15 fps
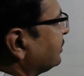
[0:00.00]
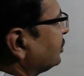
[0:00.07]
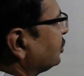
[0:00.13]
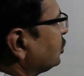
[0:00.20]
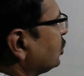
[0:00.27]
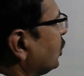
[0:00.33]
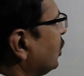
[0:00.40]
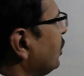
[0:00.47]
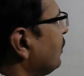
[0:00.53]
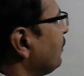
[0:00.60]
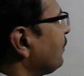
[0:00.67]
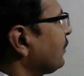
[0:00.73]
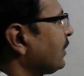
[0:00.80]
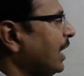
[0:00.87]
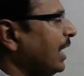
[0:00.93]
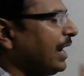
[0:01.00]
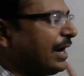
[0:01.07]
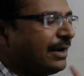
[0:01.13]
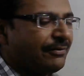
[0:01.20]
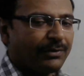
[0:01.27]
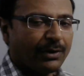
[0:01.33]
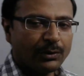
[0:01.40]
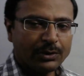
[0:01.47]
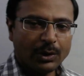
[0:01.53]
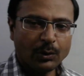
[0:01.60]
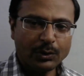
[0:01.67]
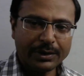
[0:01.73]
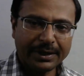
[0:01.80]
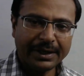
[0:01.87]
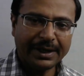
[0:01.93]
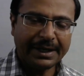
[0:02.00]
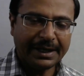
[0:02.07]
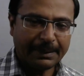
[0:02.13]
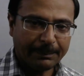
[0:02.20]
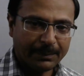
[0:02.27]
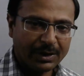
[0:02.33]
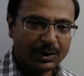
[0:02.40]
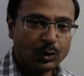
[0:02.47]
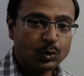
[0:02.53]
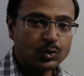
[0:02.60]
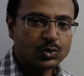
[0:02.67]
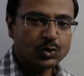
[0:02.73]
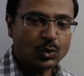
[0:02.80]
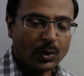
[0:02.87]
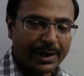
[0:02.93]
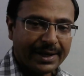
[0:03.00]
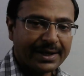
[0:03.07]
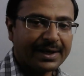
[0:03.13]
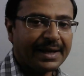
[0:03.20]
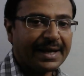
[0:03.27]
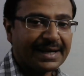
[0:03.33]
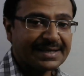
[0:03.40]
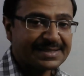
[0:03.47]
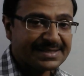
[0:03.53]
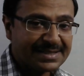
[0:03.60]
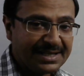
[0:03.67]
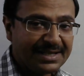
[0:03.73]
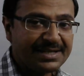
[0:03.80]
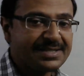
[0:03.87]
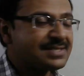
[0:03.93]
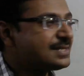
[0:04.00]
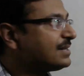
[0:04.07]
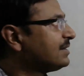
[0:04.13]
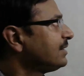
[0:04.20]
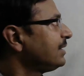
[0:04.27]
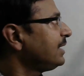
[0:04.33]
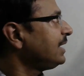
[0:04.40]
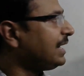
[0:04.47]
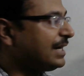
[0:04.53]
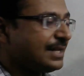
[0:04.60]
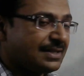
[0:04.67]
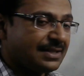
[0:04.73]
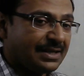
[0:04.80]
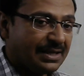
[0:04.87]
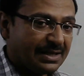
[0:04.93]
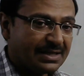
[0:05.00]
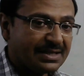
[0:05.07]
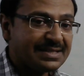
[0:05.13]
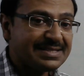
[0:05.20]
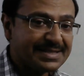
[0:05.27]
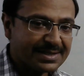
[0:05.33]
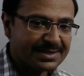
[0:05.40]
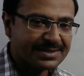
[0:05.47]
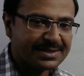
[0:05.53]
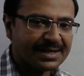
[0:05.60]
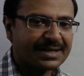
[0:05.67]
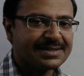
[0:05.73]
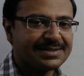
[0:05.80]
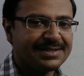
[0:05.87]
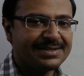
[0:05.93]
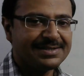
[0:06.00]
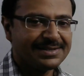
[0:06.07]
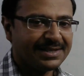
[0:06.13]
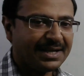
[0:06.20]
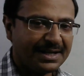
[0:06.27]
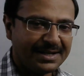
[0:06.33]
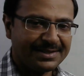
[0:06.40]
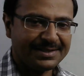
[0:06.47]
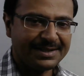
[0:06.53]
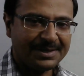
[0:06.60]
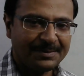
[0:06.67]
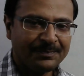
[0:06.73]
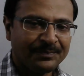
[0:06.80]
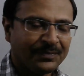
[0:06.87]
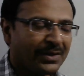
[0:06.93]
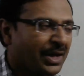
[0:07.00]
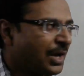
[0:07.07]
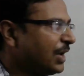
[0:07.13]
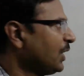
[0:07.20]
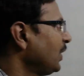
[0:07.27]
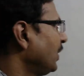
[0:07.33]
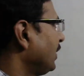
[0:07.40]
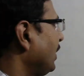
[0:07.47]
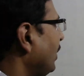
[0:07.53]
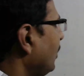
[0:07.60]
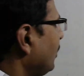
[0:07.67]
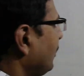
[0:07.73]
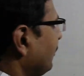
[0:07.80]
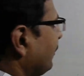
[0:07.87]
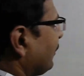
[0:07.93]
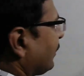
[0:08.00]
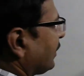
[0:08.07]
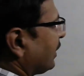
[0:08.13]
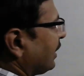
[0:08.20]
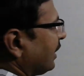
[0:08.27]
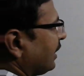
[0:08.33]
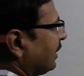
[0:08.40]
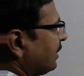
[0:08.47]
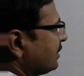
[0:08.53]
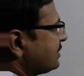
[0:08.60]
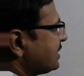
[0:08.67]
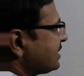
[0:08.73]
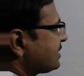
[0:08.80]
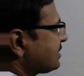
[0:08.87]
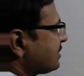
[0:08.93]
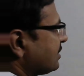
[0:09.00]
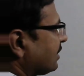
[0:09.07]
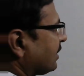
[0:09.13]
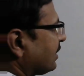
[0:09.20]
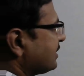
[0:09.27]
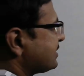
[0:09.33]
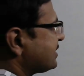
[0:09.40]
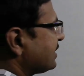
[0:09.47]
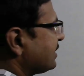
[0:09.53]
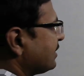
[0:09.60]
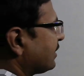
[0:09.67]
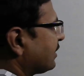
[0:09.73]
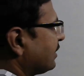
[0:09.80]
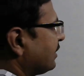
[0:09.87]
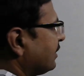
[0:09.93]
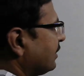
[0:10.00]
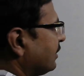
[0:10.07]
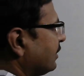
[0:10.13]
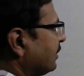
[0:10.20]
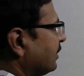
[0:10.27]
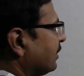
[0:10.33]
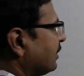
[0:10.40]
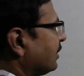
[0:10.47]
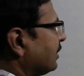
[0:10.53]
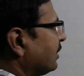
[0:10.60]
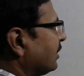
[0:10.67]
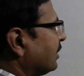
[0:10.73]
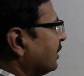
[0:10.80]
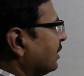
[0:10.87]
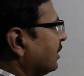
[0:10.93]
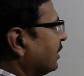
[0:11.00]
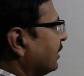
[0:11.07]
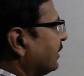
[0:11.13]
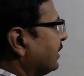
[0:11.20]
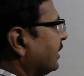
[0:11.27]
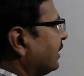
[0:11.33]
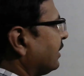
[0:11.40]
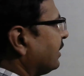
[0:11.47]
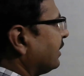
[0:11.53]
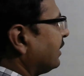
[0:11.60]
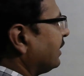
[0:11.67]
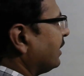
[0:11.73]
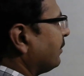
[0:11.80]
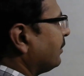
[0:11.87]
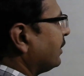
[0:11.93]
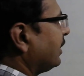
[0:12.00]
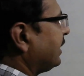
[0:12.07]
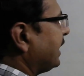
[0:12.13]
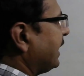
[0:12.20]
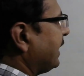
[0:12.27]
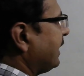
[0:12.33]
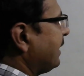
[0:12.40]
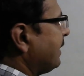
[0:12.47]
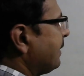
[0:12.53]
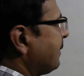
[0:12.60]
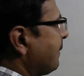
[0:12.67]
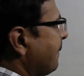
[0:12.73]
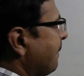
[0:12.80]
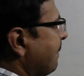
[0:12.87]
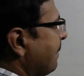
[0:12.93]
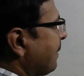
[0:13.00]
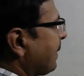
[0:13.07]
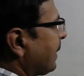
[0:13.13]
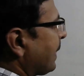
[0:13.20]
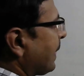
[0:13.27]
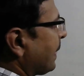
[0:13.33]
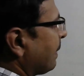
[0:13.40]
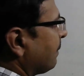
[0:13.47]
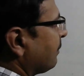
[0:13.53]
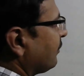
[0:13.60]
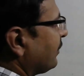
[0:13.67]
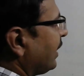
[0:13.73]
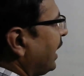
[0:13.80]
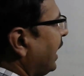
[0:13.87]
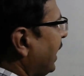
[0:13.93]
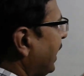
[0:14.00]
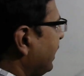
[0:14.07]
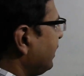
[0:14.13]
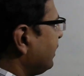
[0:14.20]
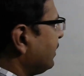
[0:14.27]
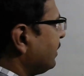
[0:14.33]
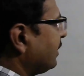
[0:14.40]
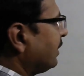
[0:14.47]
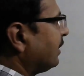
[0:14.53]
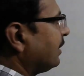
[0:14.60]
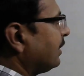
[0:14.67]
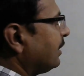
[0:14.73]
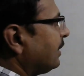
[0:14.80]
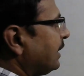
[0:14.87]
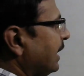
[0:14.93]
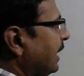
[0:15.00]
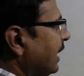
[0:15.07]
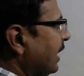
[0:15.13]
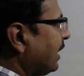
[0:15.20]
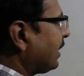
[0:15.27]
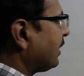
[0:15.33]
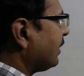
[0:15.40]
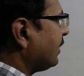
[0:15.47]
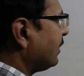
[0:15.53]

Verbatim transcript: So, I have found out a number whose square exceeds 83, just exceeds 83. Now, just consider the number 10 and take